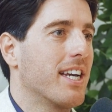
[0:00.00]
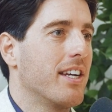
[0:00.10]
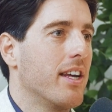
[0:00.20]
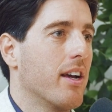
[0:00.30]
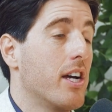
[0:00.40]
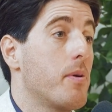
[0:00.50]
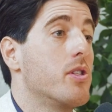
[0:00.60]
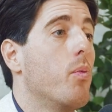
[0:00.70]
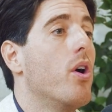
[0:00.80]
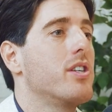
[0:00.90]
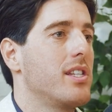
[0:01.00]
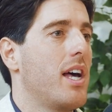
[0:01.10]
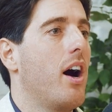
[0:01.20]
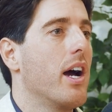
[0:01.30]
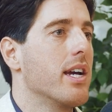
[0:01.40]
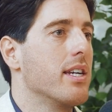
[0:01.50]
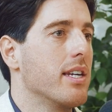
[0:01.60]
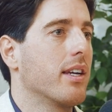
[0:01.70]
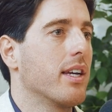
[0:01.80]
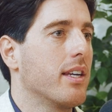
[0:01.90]
a kidney. I suppose the worst yeah. is that I
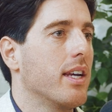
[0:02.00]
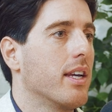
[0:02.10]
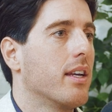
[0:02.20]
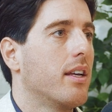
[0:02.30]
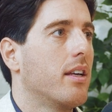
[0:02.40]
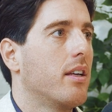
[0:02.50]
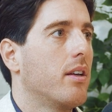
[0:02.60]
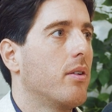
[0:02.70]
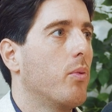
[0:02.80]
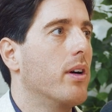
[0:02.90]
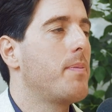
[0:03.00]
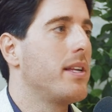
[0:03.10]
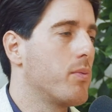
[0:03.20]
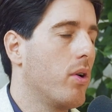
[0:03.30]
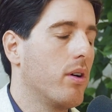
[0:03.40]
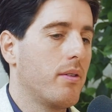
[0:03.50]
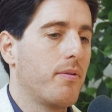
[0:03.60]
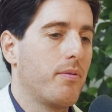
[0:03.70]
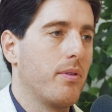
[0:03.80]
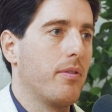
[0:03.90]
need a kidney. Yeah. Well, it depends what
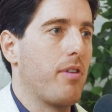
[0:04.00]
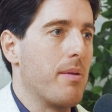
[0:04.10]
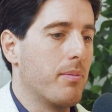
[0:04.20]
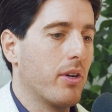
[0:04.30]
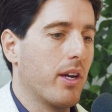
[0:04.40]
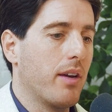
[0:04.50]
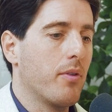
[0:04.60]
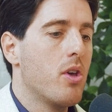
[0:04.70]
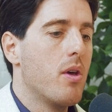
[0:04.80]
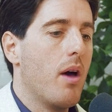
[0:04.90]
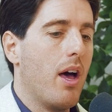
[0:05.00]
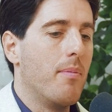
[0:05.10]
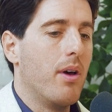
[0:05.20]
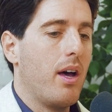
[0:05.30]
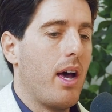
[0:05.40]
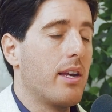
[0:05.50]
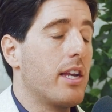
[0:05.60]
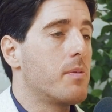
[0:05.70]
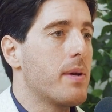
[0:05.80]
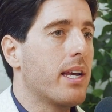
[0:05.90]
the frame I'm yeah. looking at. Um, and
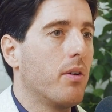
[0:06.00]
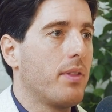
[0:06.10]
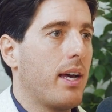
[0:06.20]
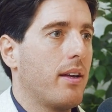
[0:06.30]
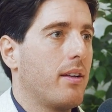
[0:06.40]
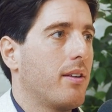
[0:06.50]
and speaking of that.